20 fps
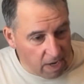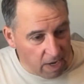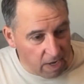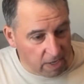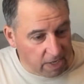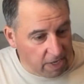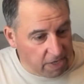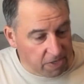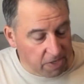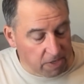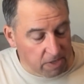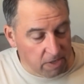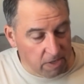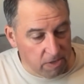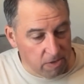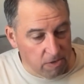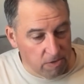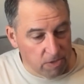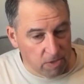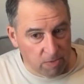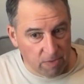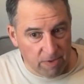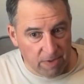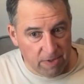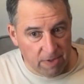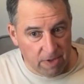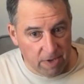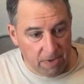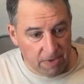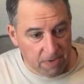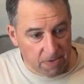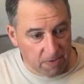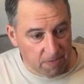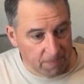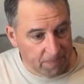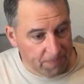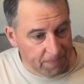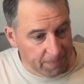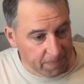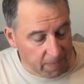I guess I'll close with this.
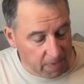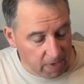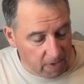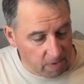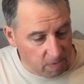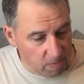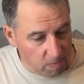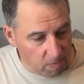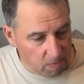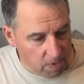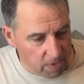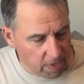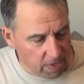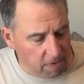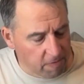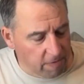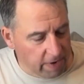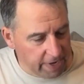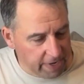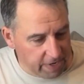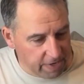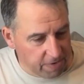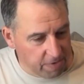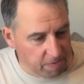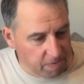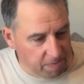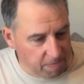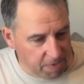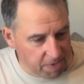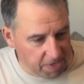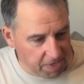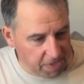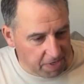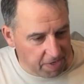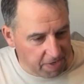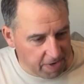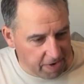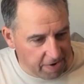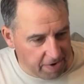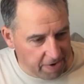We're going to write a new
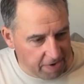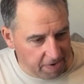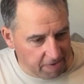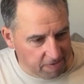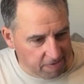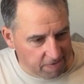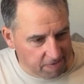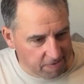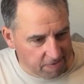dictionary,